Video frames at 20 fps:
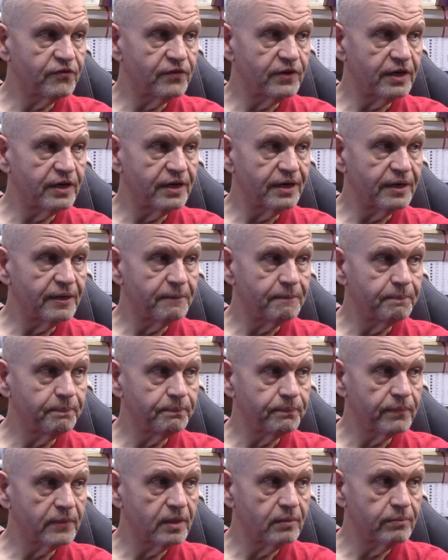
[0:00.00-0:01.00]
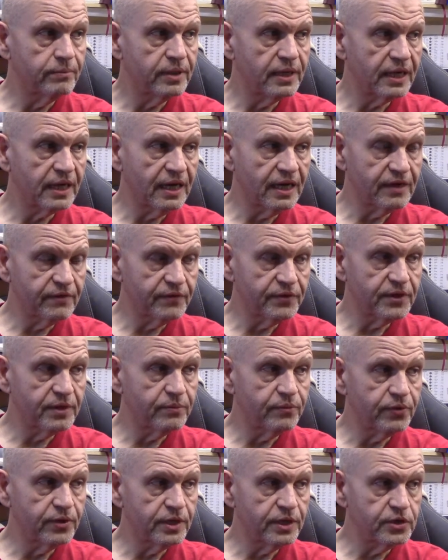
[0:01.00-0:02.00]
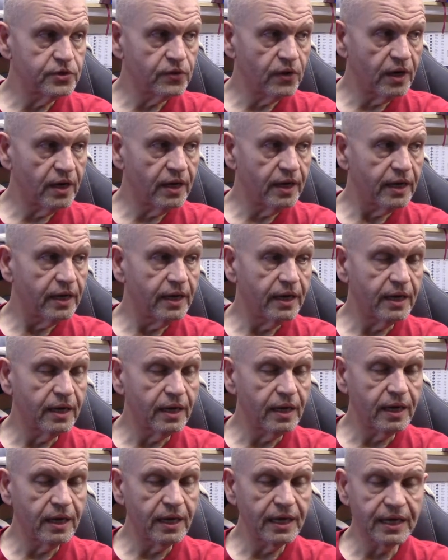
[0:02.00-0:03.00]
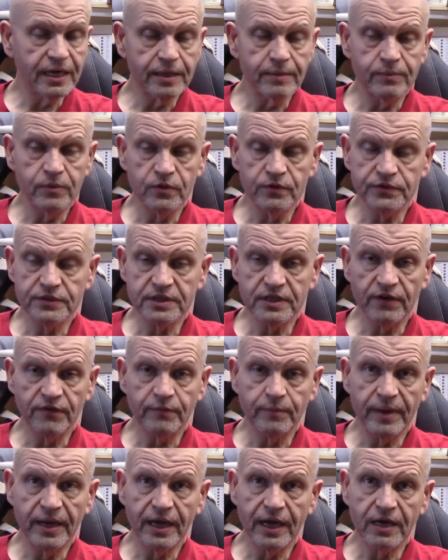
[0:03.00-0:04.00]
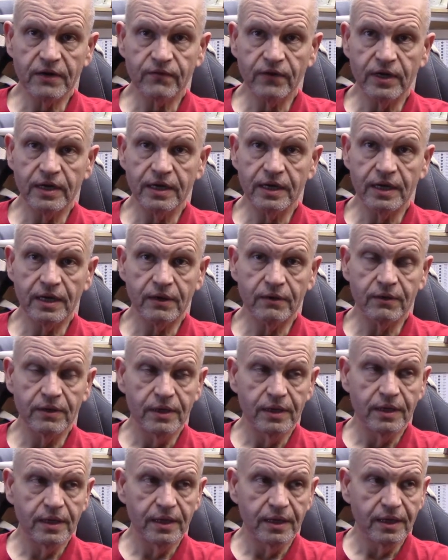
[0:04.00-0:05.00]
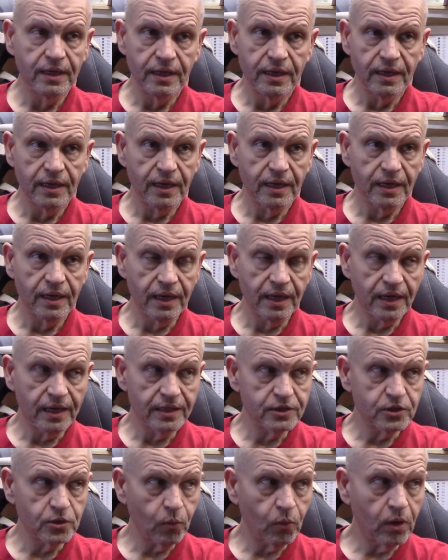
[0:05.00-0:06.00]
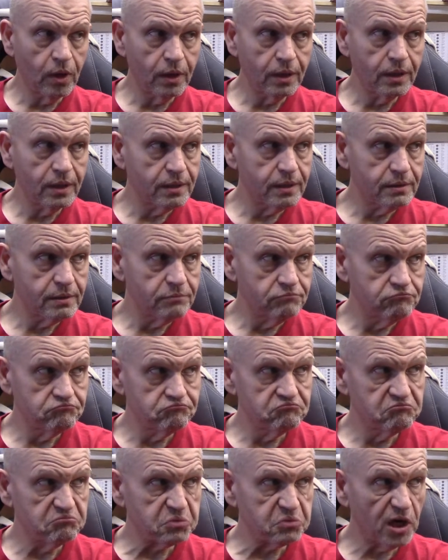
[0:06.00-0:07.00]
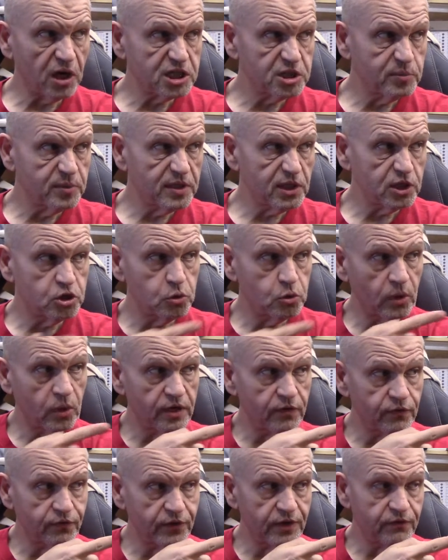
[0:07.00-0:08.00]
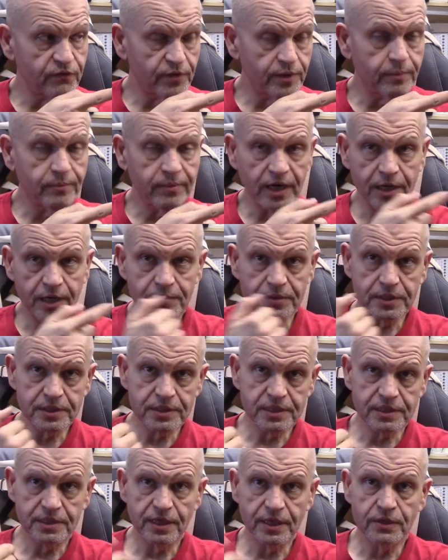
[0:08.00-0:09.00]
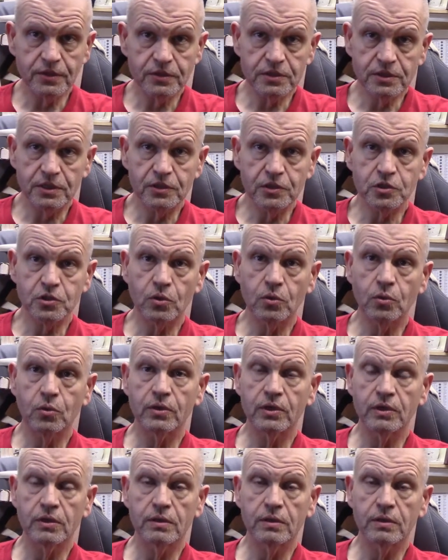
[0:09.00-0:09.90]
Uh, but I got everything pretty dry. I got to move stuff back right now uh, to walk approximately 20 feet from the bottom of the stairs to this corner.